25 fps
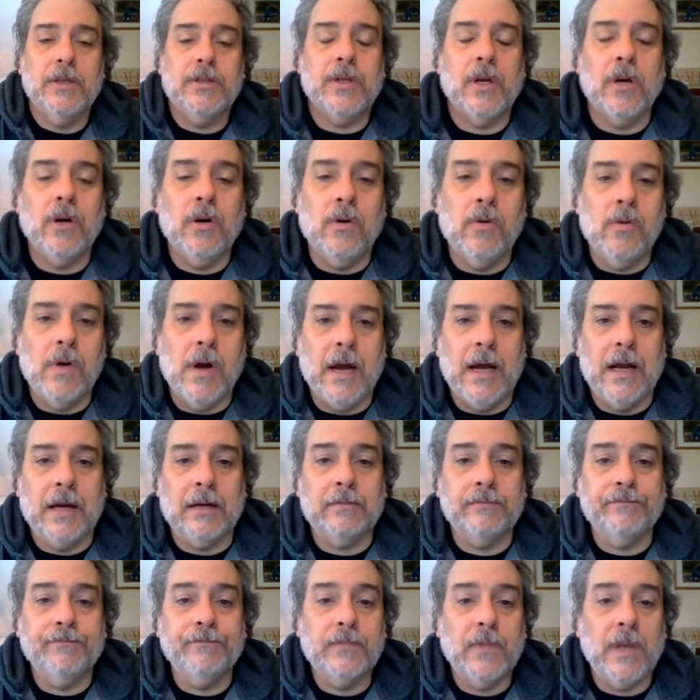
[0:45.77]
So
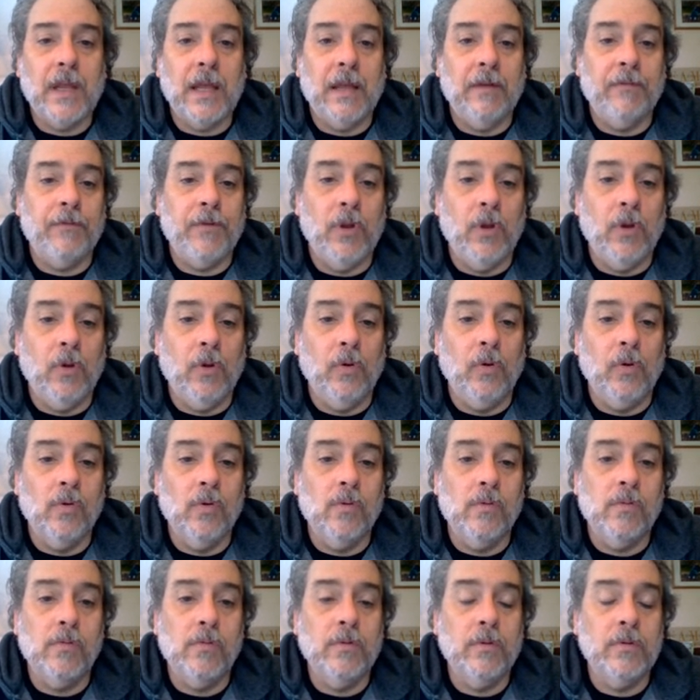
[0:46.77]
uh, if
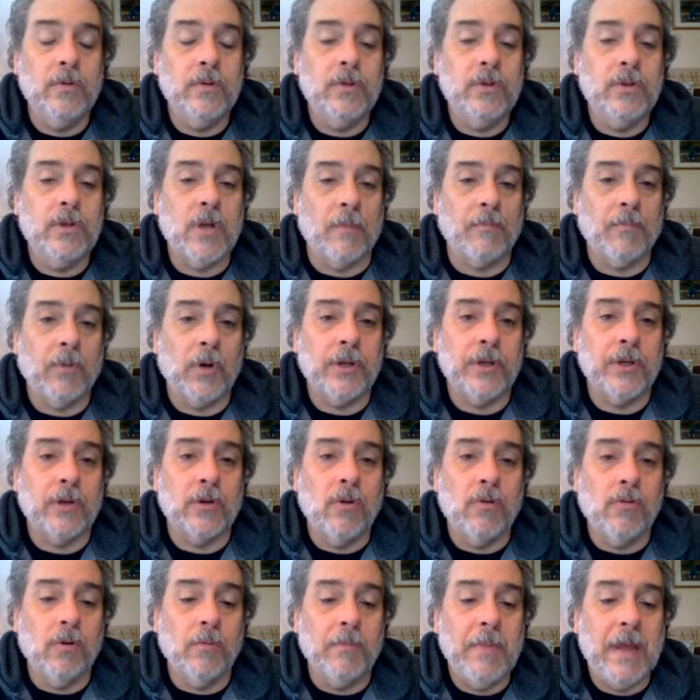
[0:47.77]
you jump onto
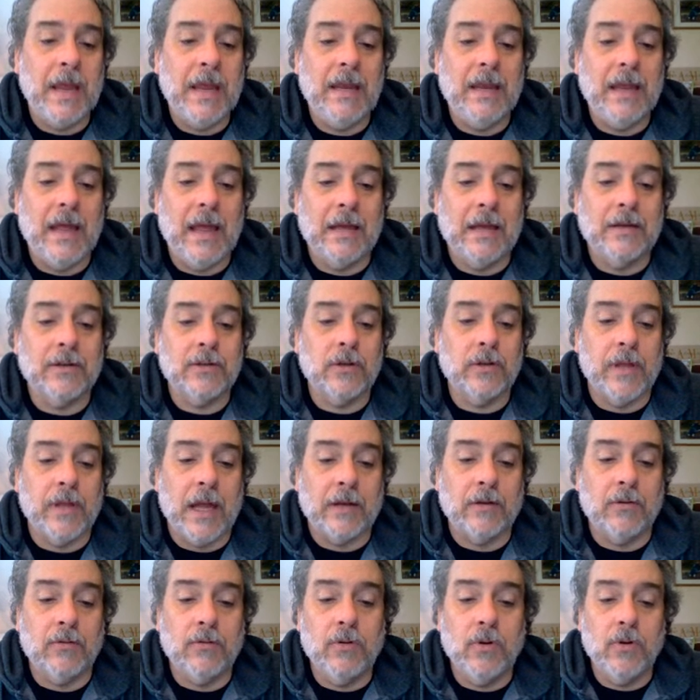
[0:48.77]
Google Meet, enter
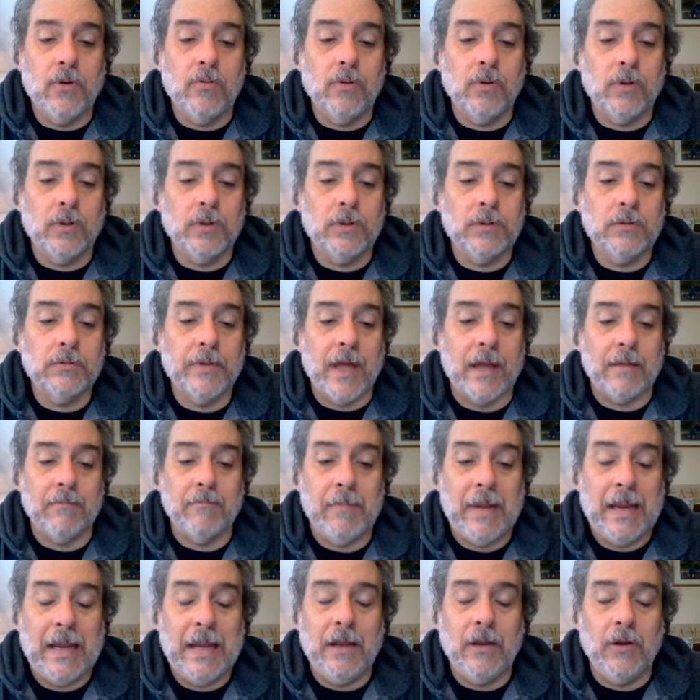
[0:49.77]
that Google
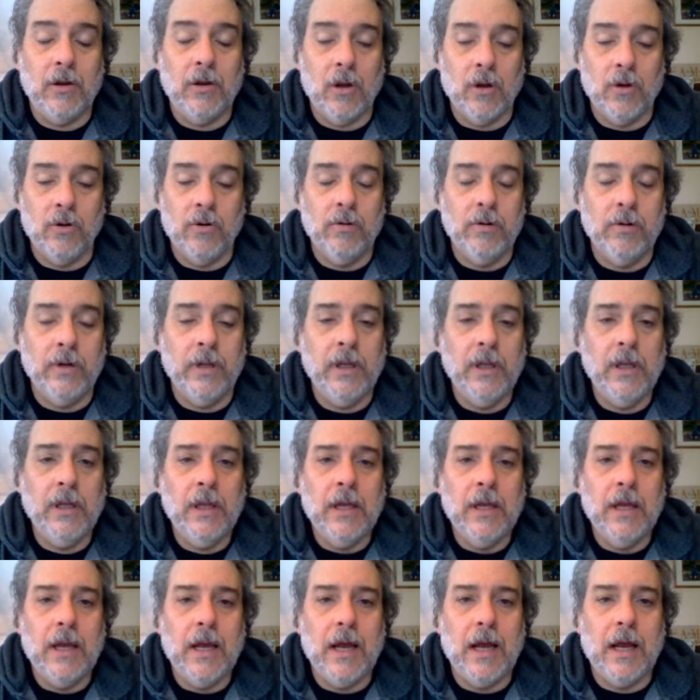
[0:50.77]
that meeting code,
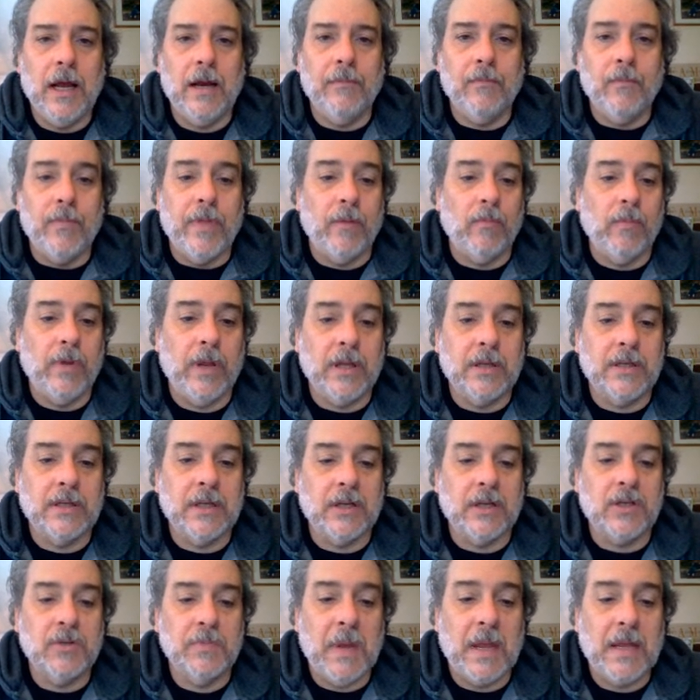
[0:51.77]
um, then we can
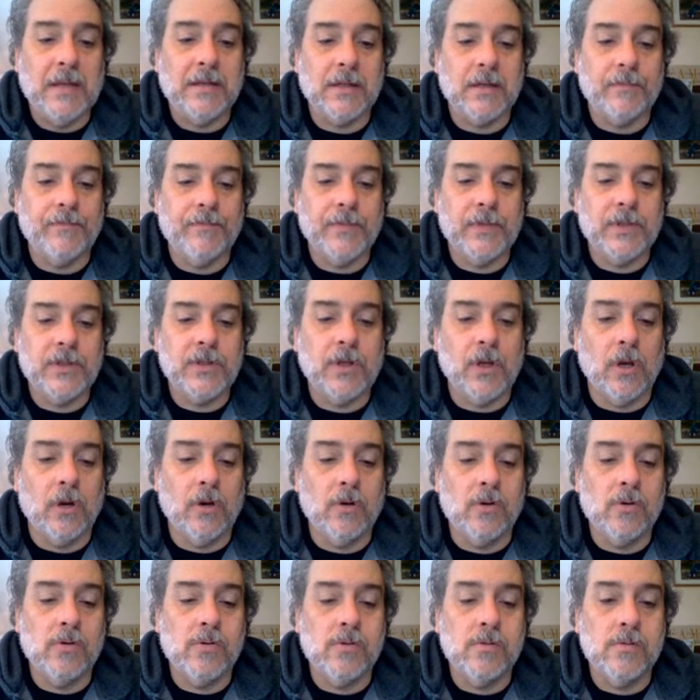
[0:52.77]
touch base.
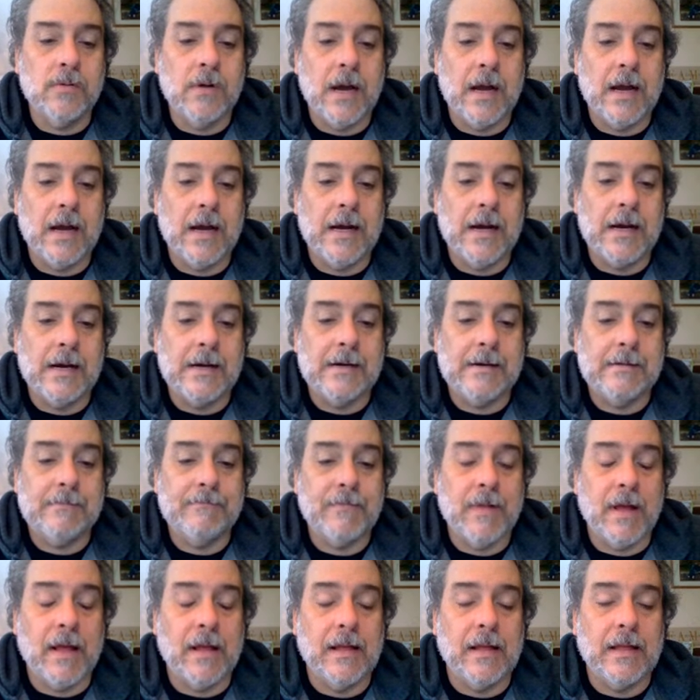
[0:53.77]
So
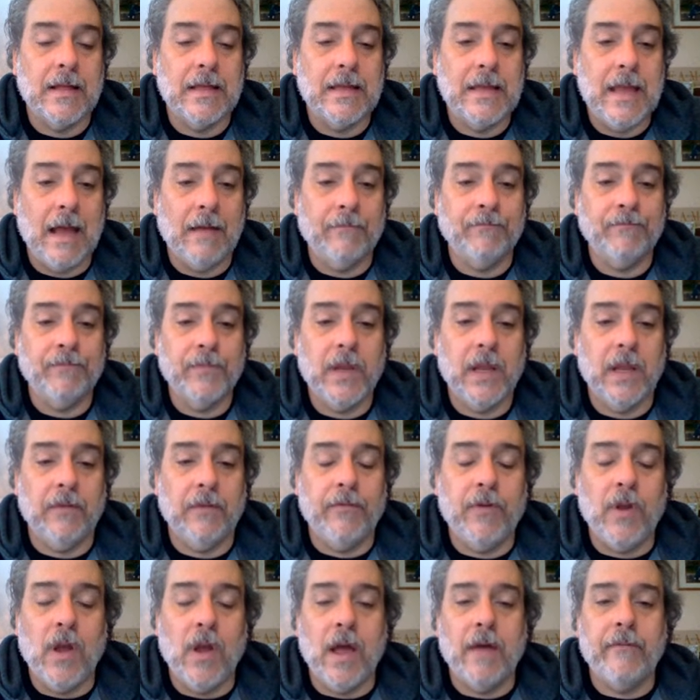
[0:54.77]
um, yeah,
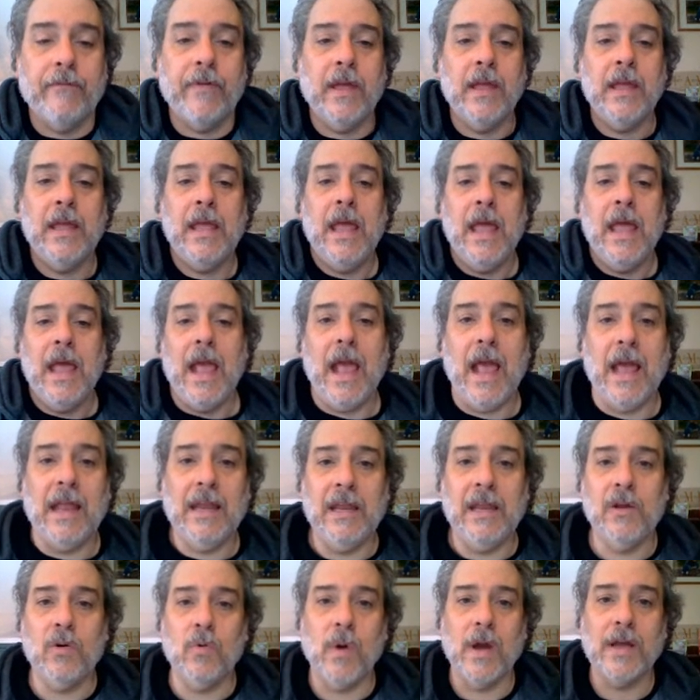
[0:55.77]
if you have
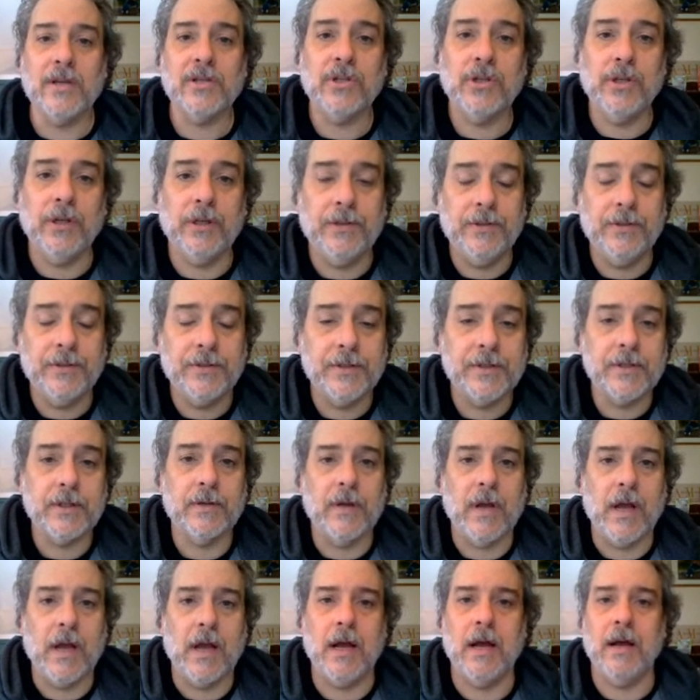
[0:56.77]
any
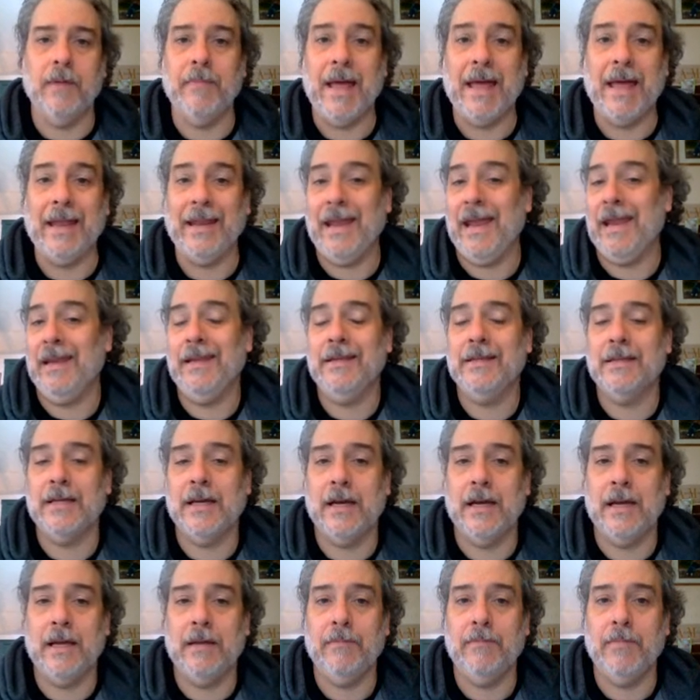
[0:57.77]
questions um, at any
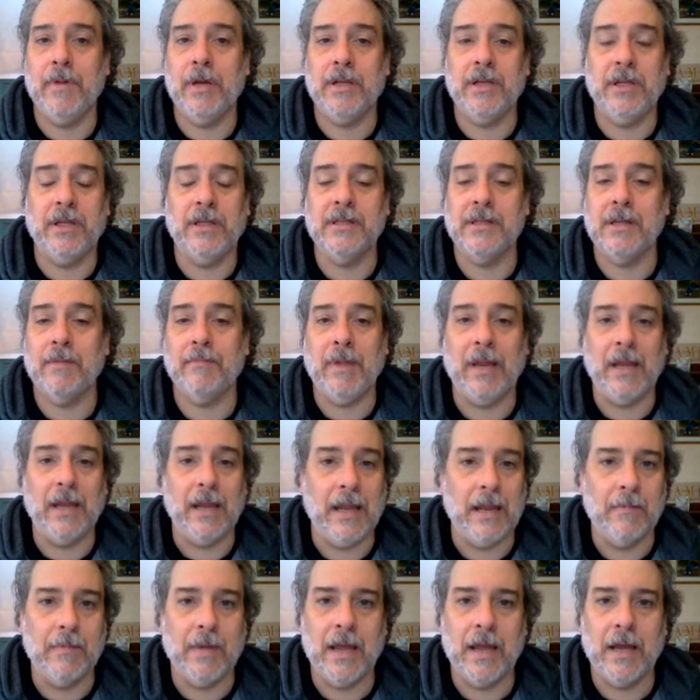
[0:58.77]
time, uh, you can send me
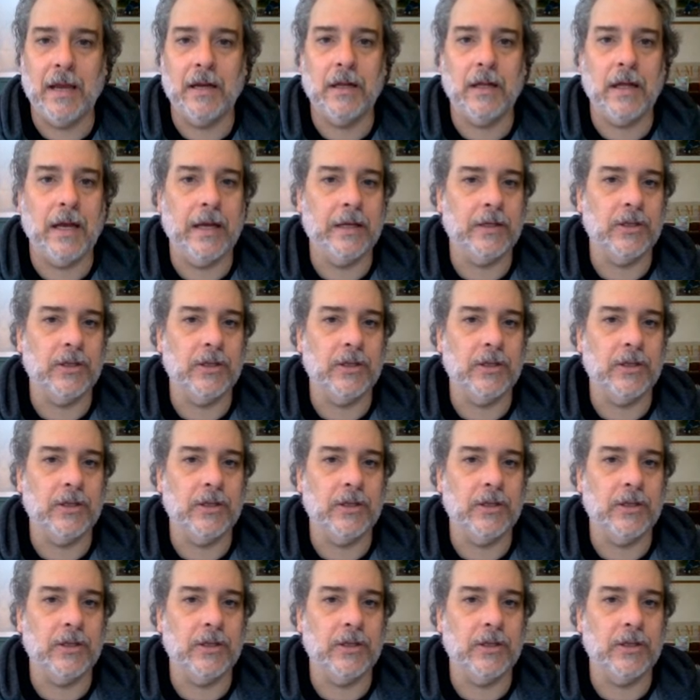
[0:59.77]
an email.